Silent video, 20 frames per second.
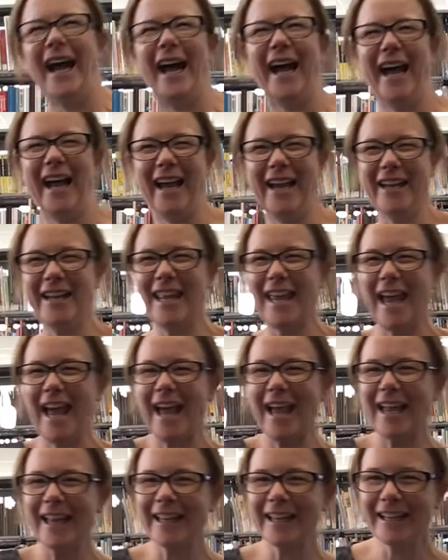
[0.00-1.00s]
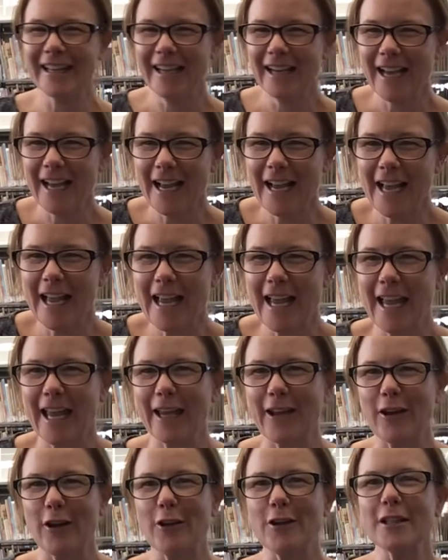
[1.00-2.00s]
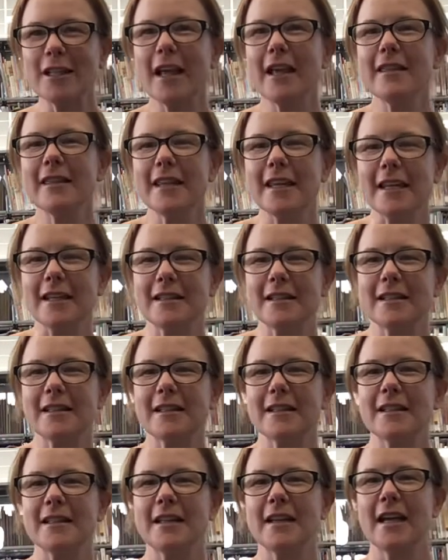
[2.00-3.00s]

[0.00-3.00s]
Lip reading: Okay, it goes like this.